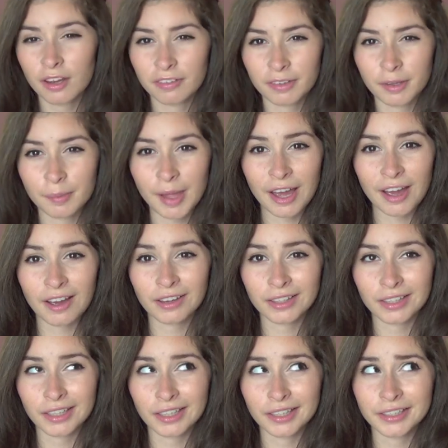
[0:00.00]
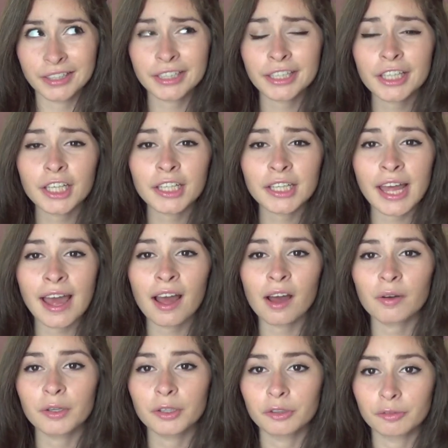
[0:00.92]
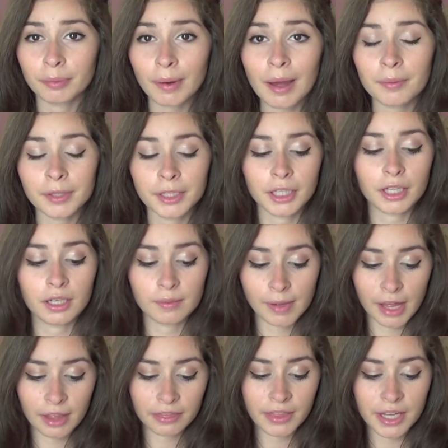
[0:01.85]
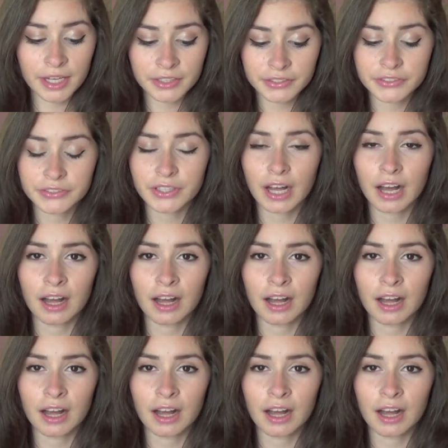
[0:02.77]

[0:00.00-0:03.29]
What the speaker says: for about a year now, you've probably heard about this.